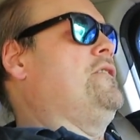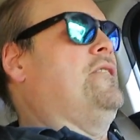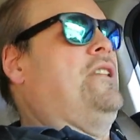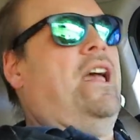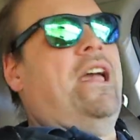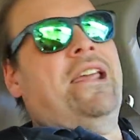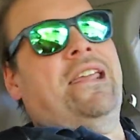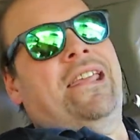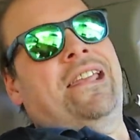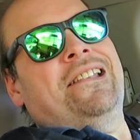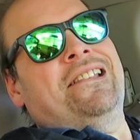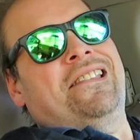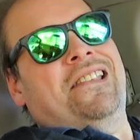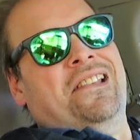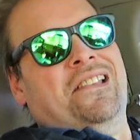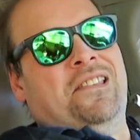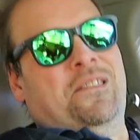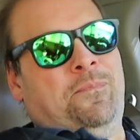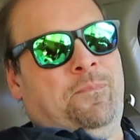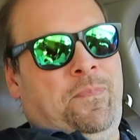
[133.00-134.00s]
That gets
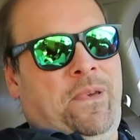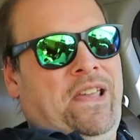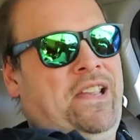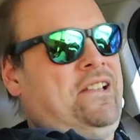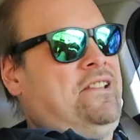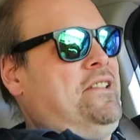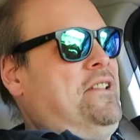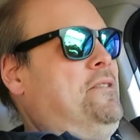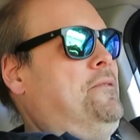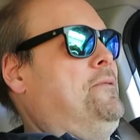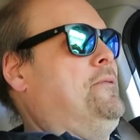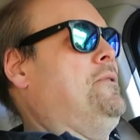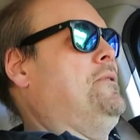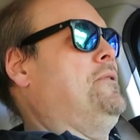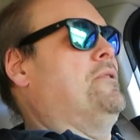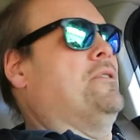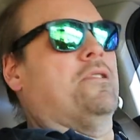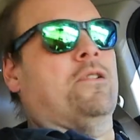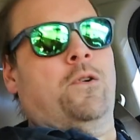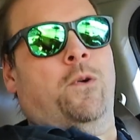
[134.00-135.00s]
expensive
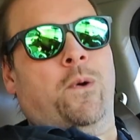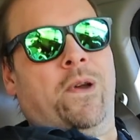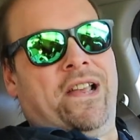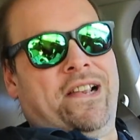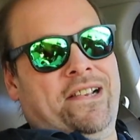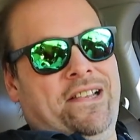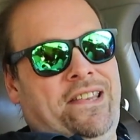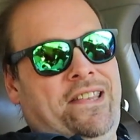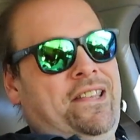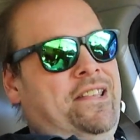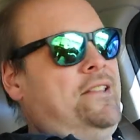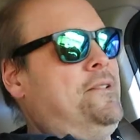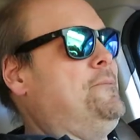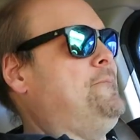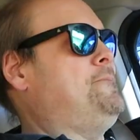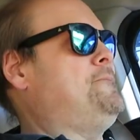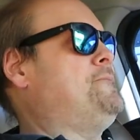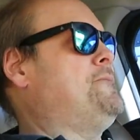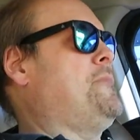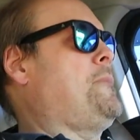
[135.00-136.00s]
quickly.
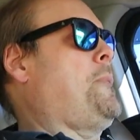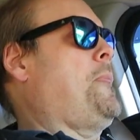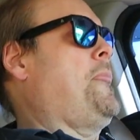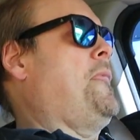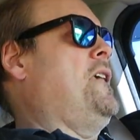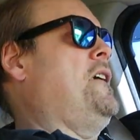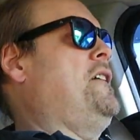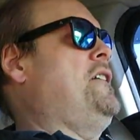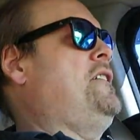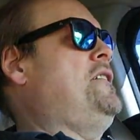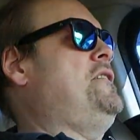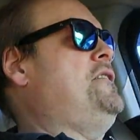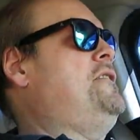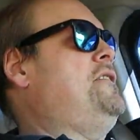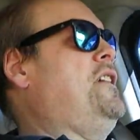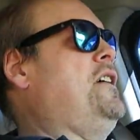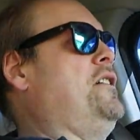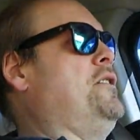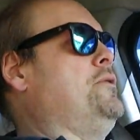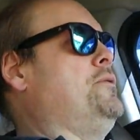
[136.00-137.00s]

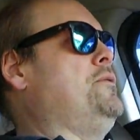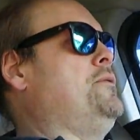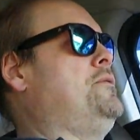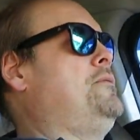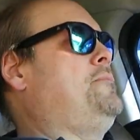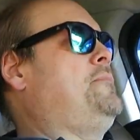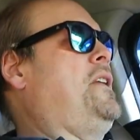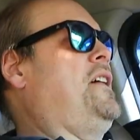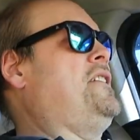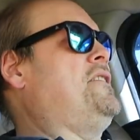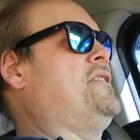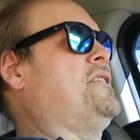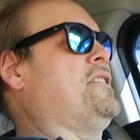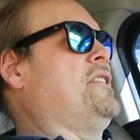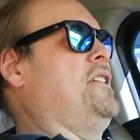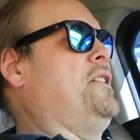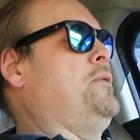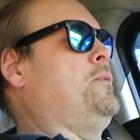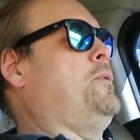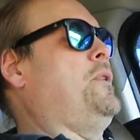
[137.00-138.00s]
So
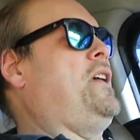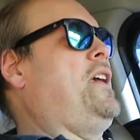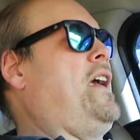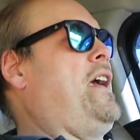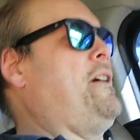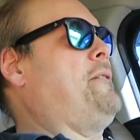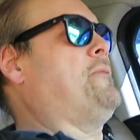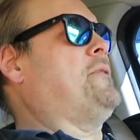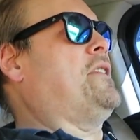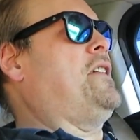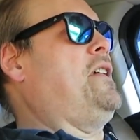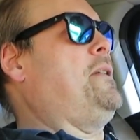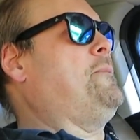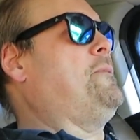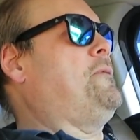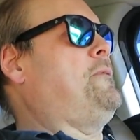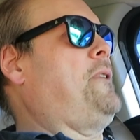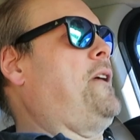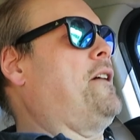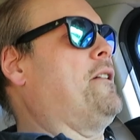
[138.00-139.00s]
basically we have to keep
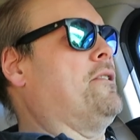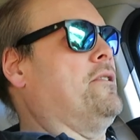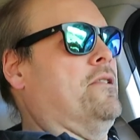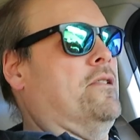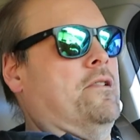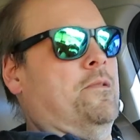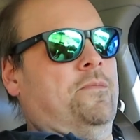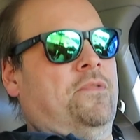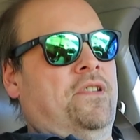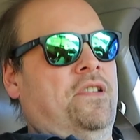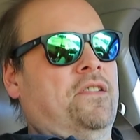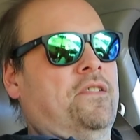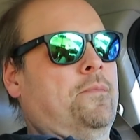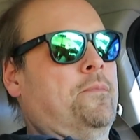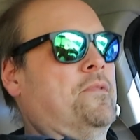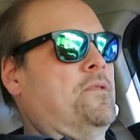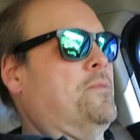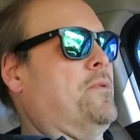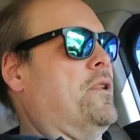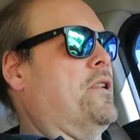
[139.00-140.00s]
the fire alarm
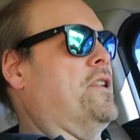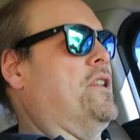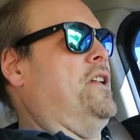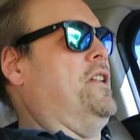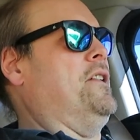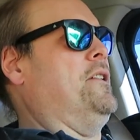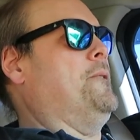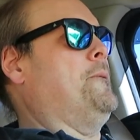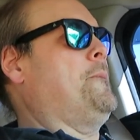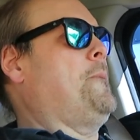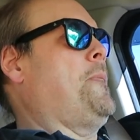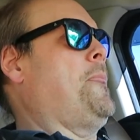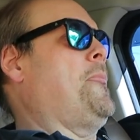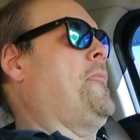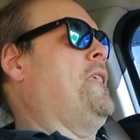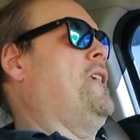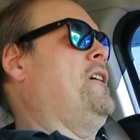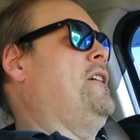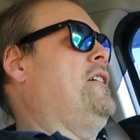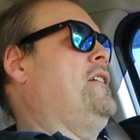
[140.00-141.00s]
systems working.
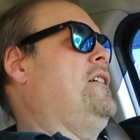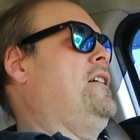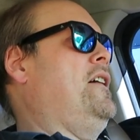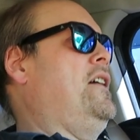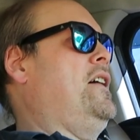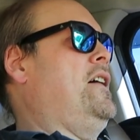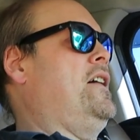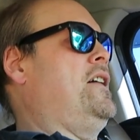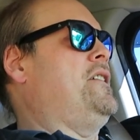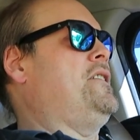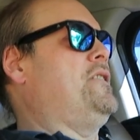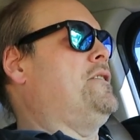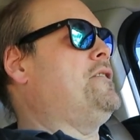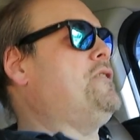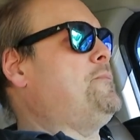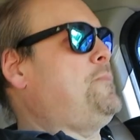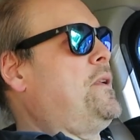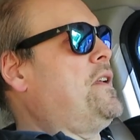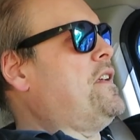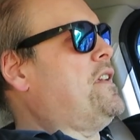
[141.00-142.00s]
Uh,
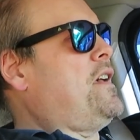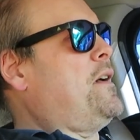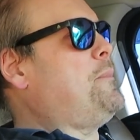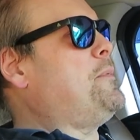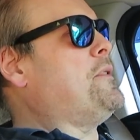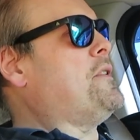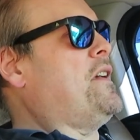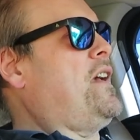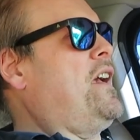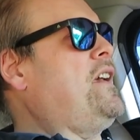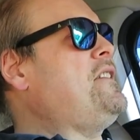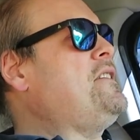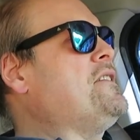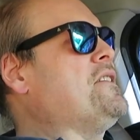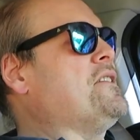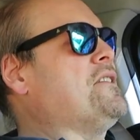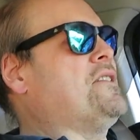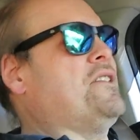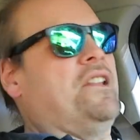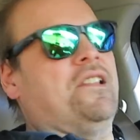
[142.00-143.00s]
there's been a couple
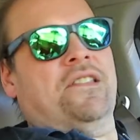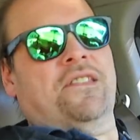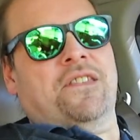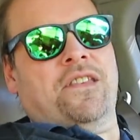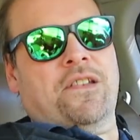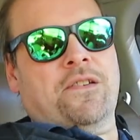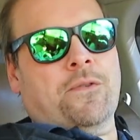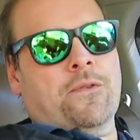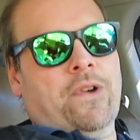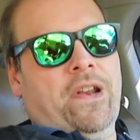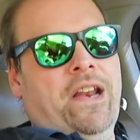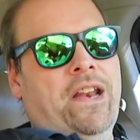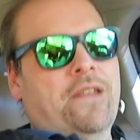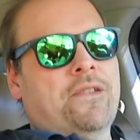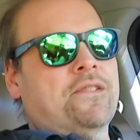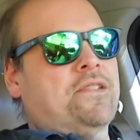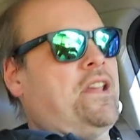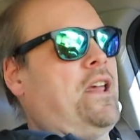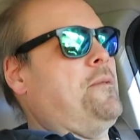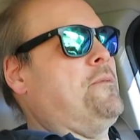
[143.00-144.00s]
cases since the
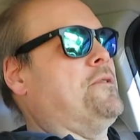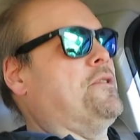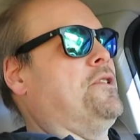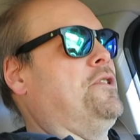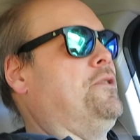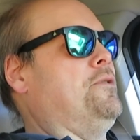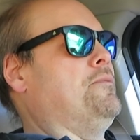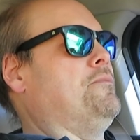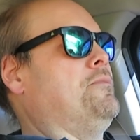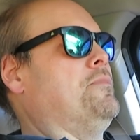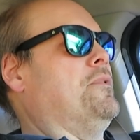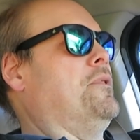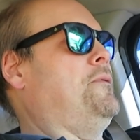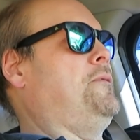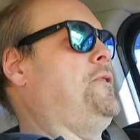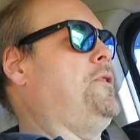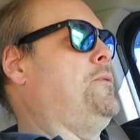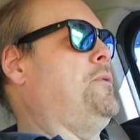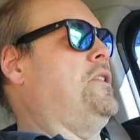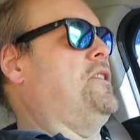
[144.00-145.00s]
tornadoes came through
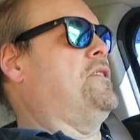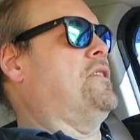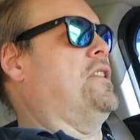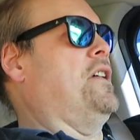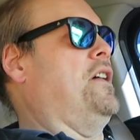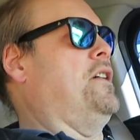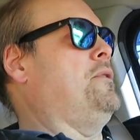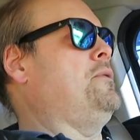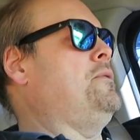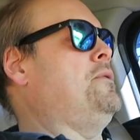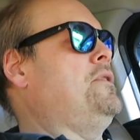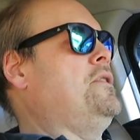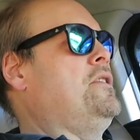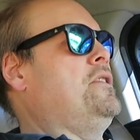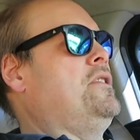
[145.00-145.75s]
a few weeks ago